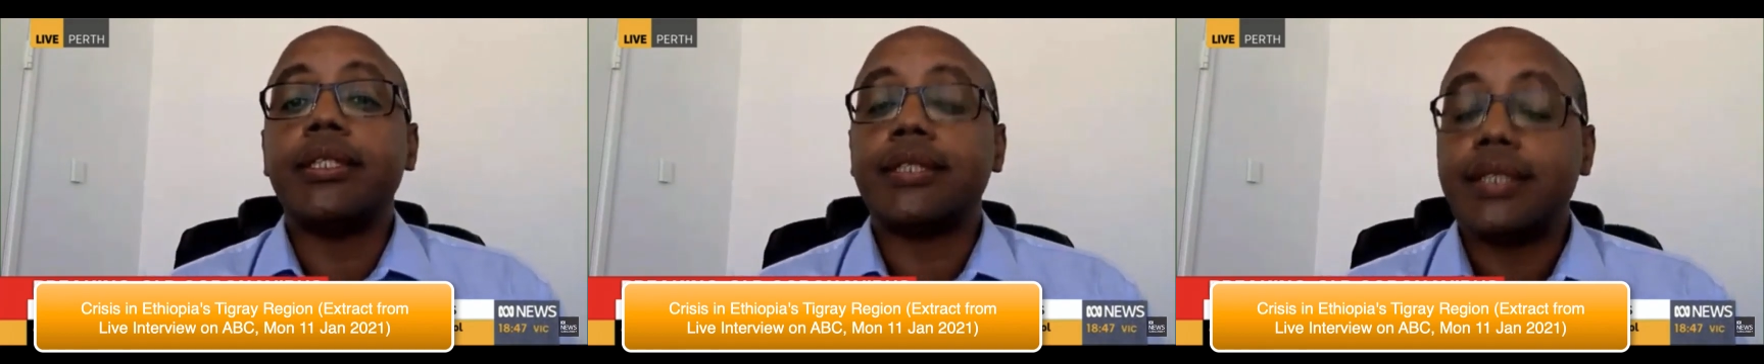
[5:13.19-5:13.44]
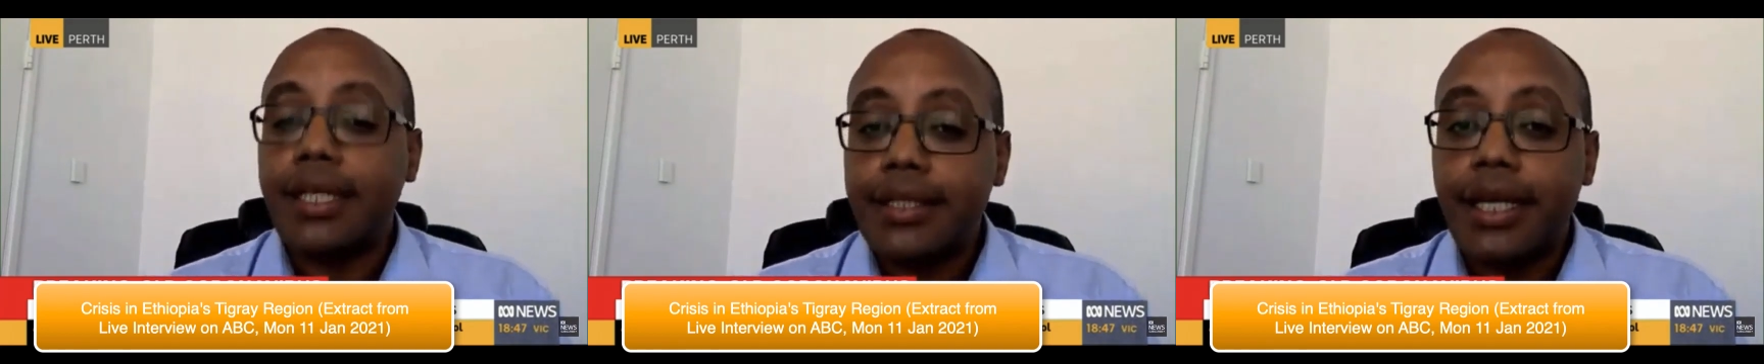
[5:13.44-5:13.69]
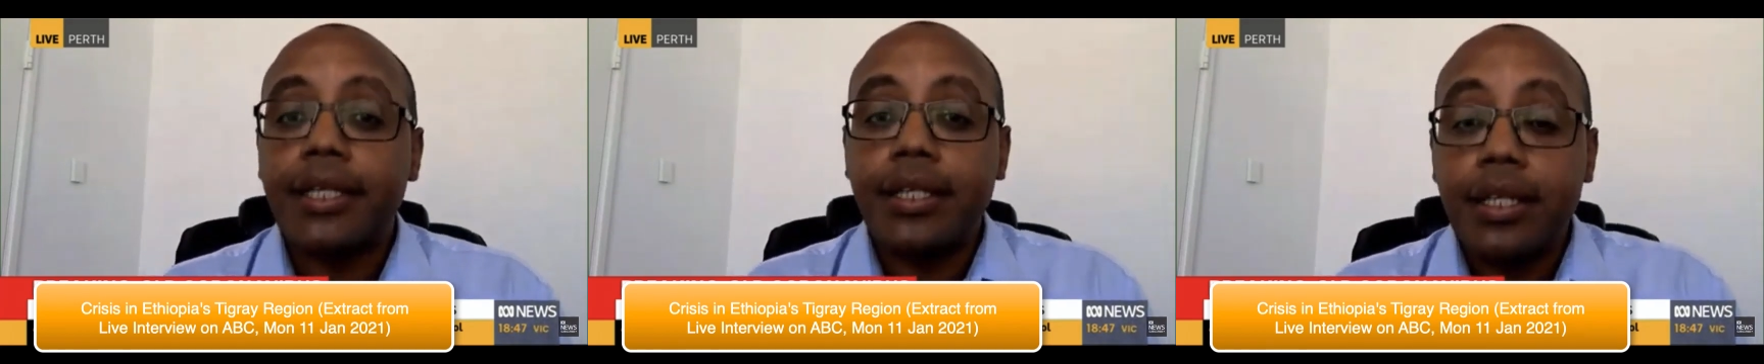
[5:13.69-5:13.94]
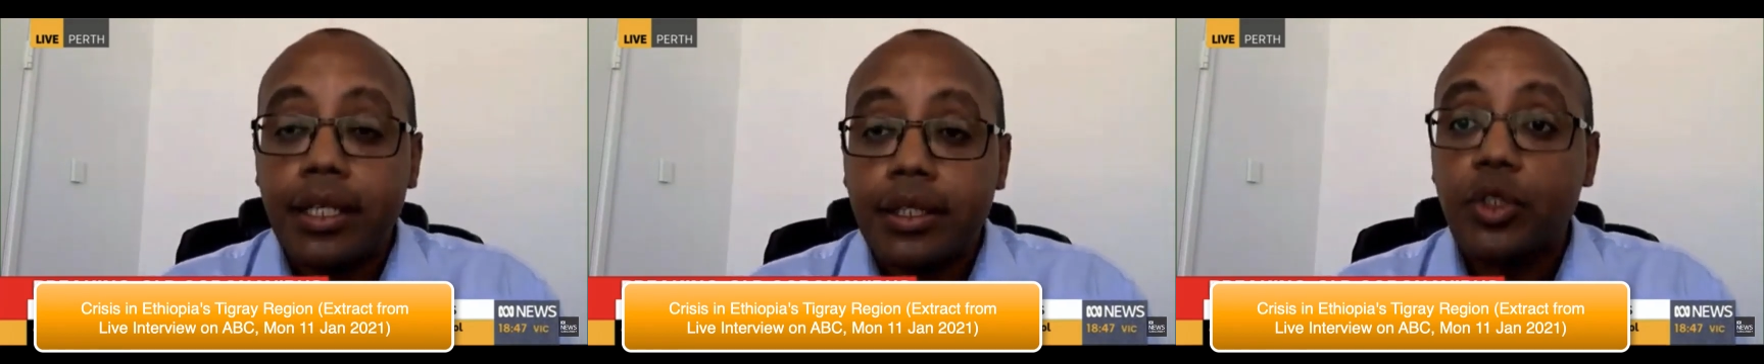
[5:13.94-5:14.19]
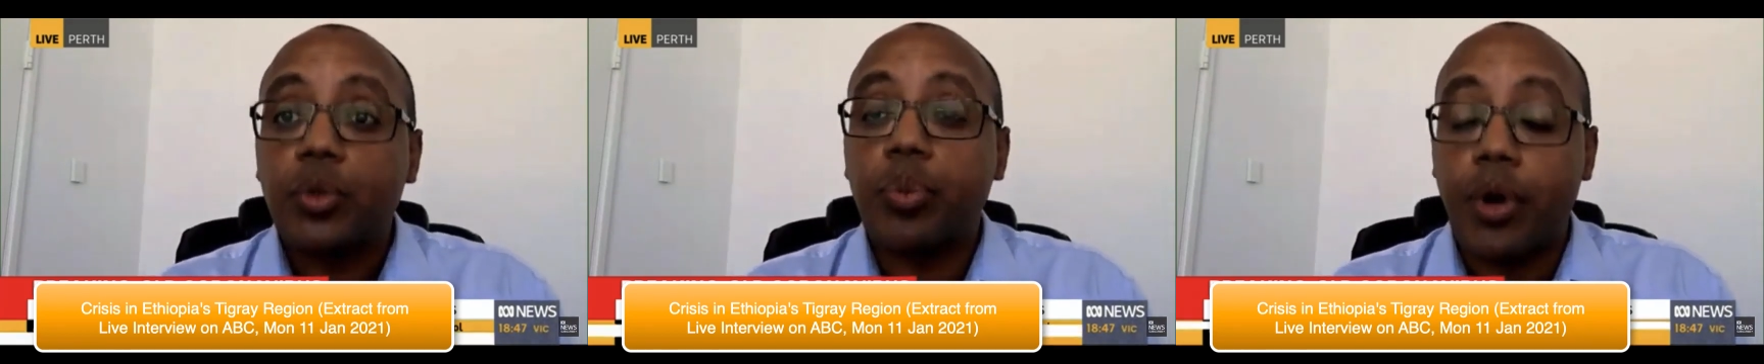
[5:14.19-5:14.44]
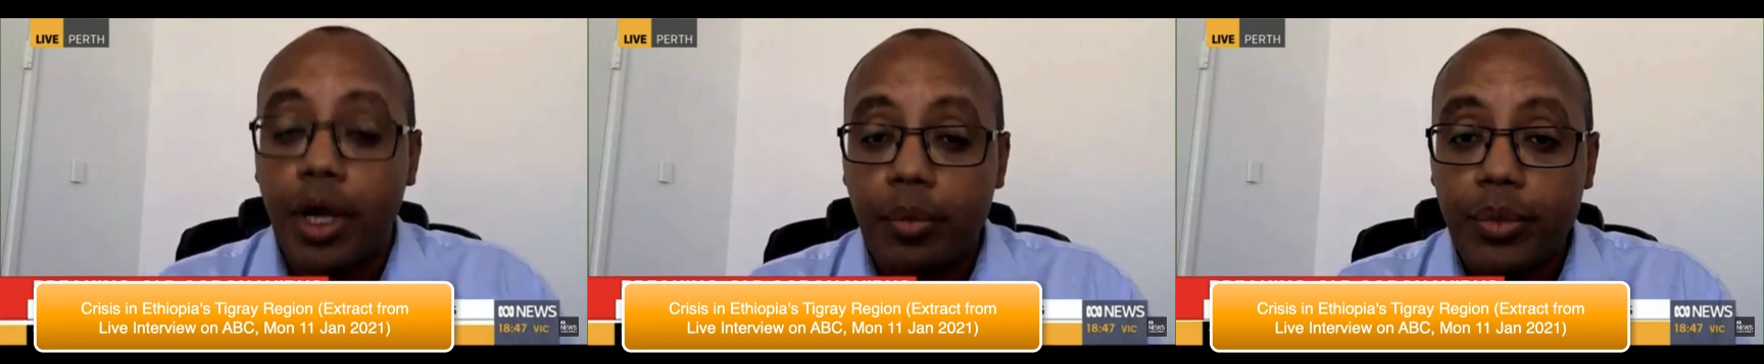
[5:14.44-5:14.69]
It's not an elected
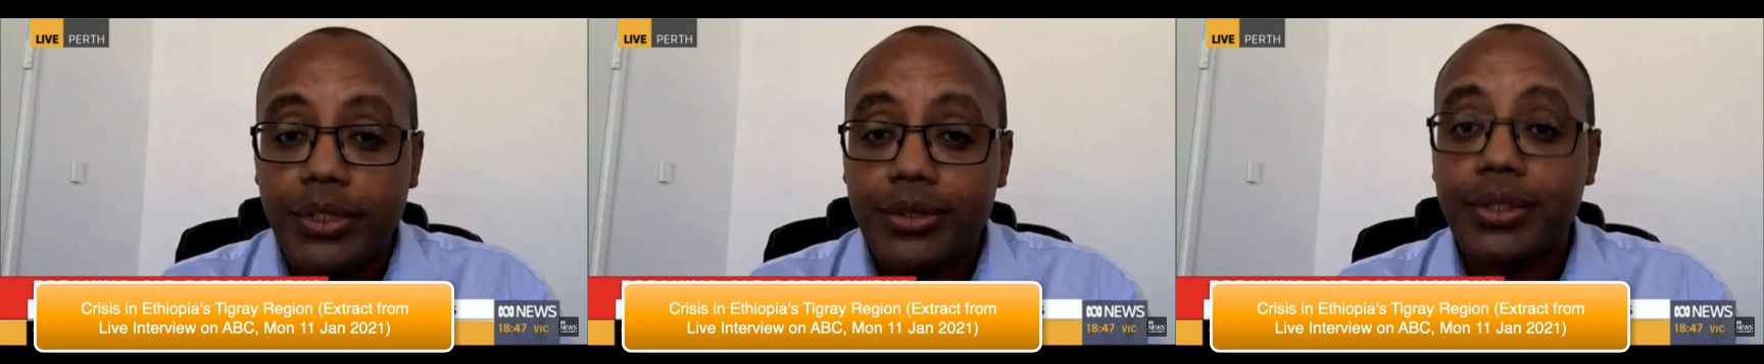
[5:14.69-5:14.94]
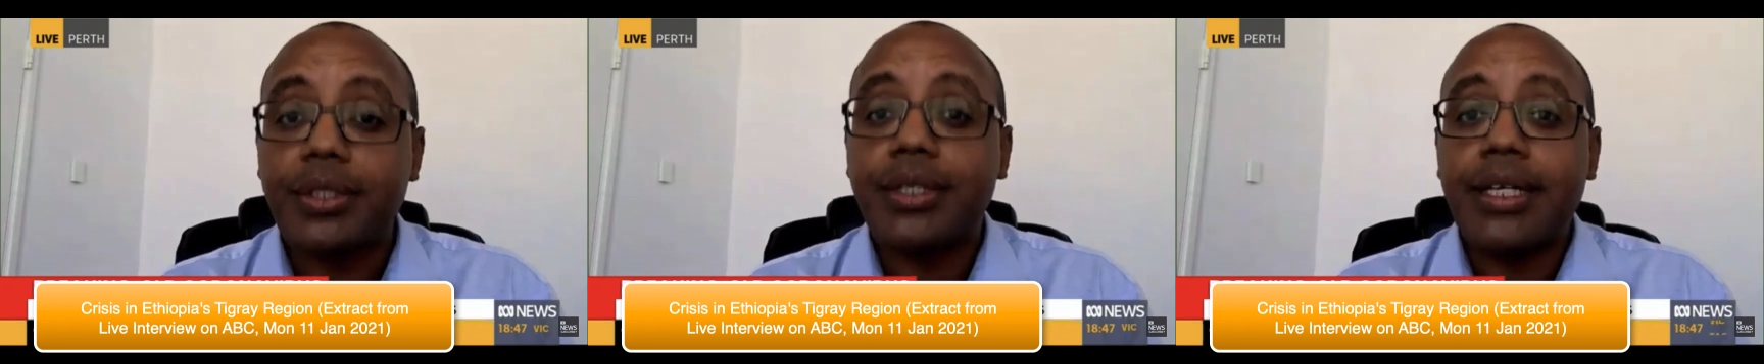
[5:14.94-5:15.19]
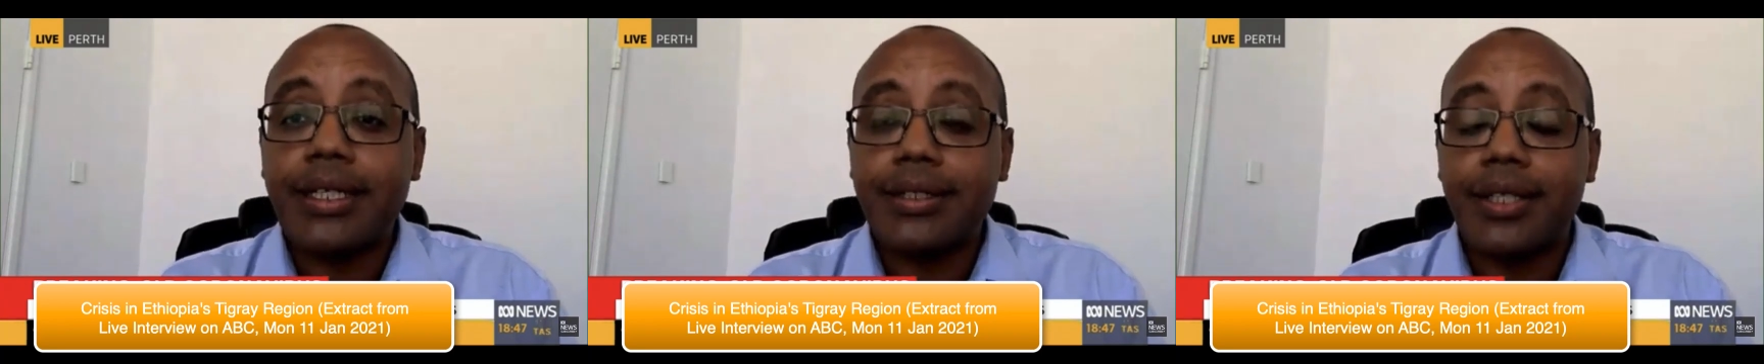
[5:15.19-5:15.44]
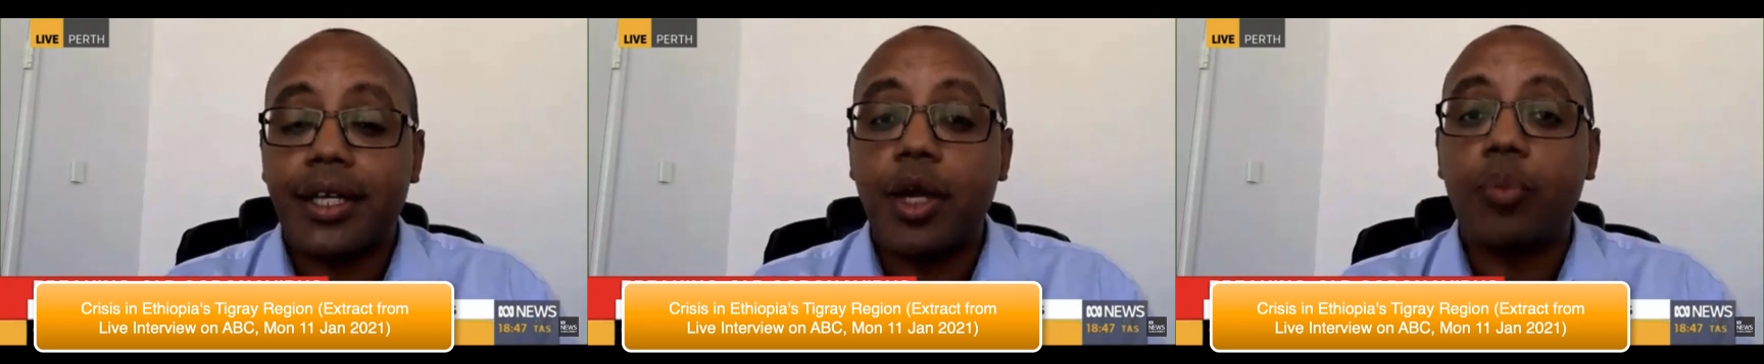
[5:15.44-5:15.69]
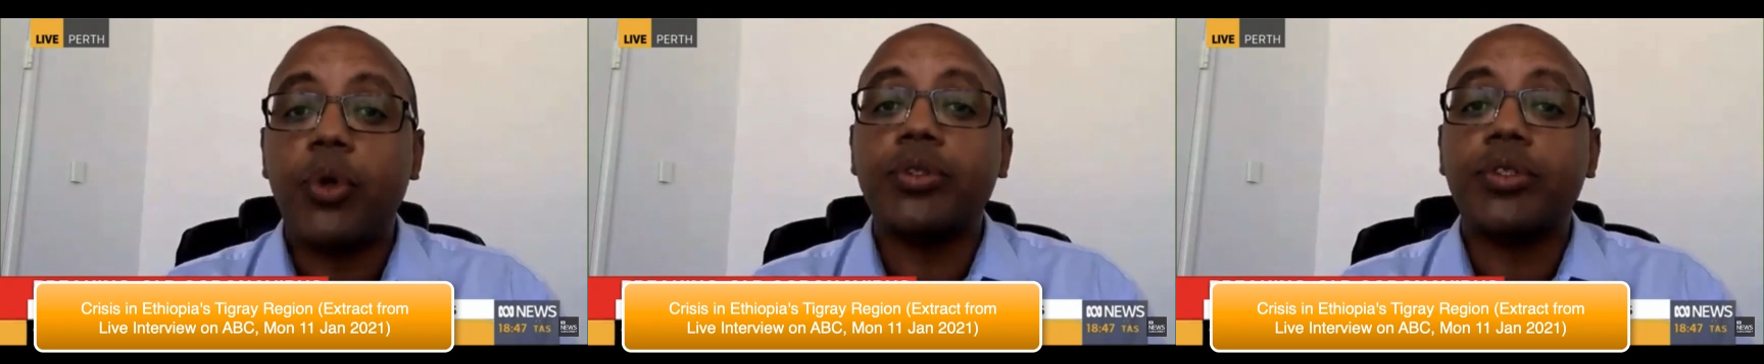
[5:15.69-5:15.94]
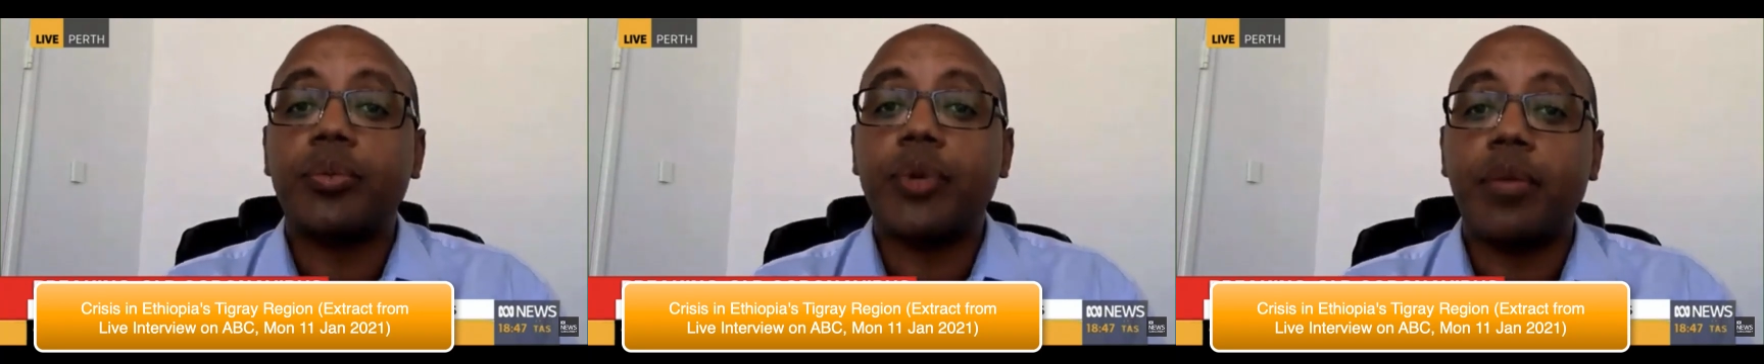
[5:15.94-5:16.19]
prime minister. He is an
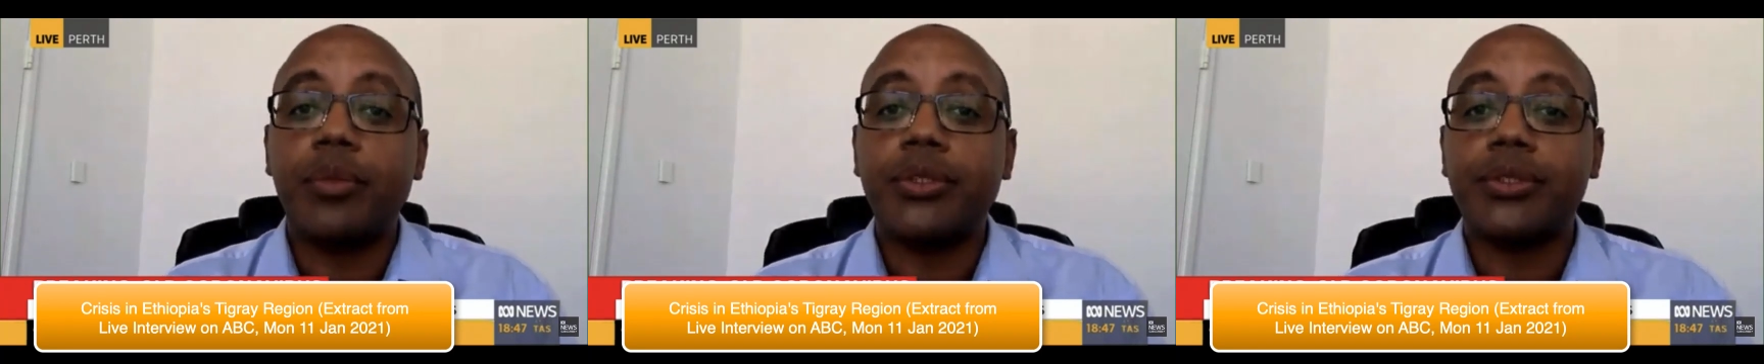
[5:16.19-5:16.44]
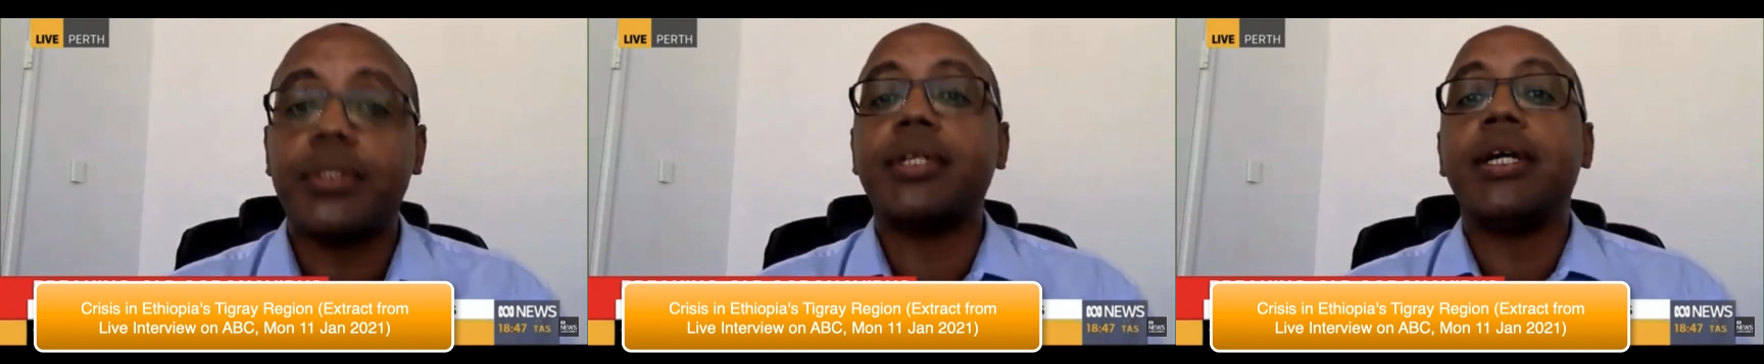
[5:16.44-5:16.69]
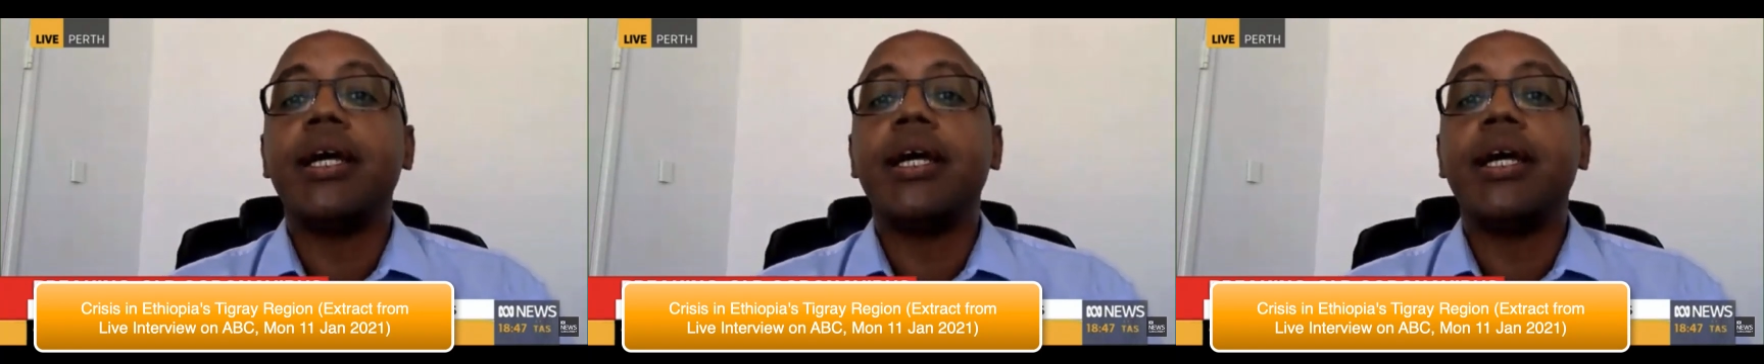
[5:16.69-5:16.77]
appointed prime minister.